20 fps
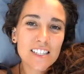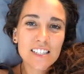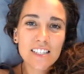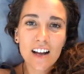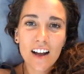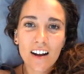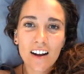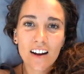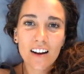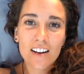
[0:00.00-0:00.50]

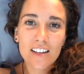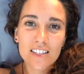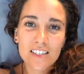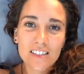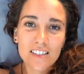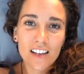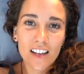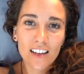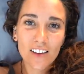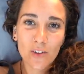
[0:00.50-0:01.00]

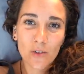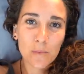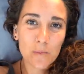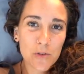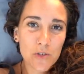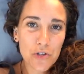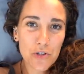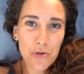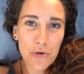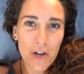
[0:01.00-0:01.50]
stars, like
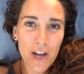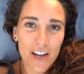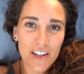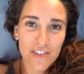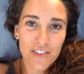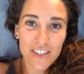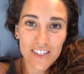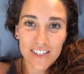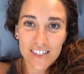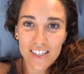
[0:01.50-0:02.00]
almost three
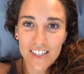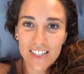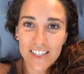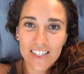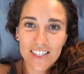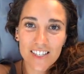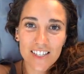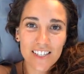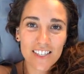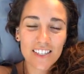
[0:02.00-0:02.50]
hundred
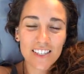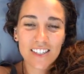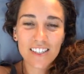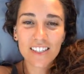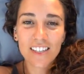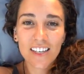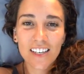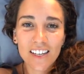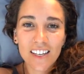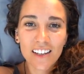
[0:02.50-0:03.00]
sixty
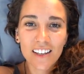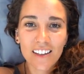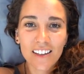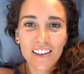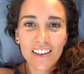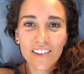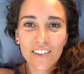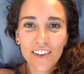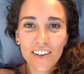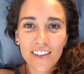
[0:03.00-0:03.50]

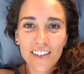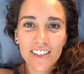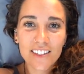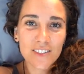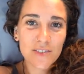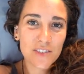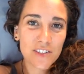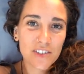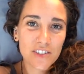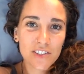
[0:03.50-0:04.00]

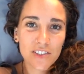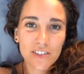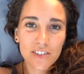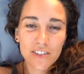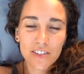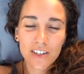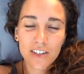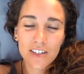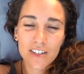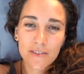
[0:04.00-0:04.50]
degrees, because
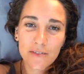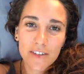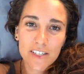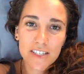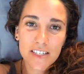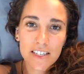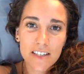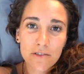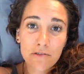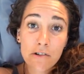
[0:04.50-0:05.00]
you can even
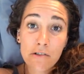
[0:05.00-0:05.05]
see the